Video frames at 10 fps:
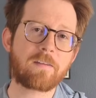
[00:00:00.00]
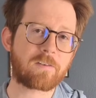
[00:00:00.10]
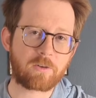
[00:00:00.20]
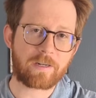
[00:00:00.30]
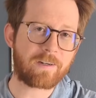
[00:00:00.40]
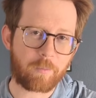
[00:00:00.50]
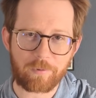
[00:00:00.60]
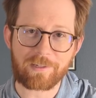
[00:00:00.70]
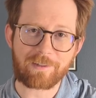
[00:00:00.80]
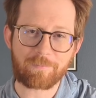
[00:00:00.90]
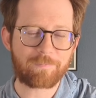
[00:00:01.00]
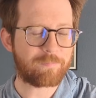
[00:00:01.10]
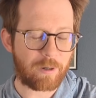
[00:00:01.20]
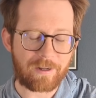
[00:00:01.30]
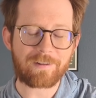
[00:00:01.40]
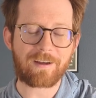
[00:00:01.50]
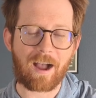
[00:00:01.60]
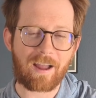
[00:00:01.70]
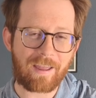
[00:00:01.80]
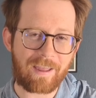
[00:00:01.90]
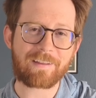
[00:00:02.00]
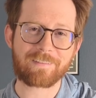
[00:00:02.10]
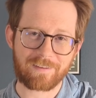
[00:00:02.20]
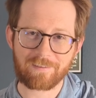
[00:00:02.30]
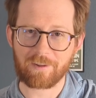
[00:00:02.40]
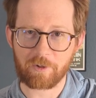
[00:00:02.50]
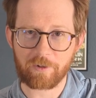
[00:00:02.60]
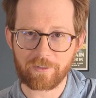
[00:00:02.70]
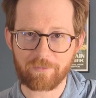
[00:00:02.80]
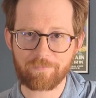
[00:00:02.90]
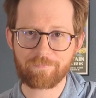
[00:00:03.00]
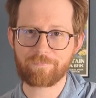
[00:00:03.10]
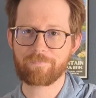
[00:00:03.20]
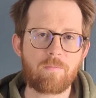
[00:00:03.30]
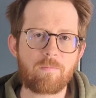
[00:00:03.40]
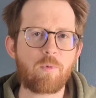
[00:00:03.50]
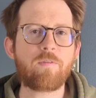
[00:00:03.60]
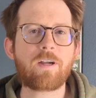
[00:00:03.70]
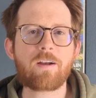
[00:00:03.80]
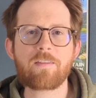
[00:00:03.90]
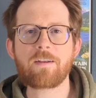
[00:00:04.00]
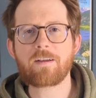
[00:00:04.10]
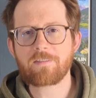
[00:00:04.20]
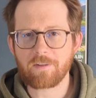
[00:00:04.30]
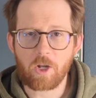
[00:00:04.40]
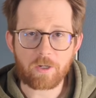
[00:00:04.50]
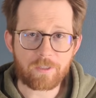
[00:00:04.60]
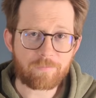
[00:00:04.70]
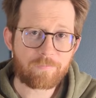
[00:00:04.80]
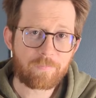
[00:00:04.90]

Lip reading: is a great company, but I hate this sun hoodie. Moving on to the next sun hoodie.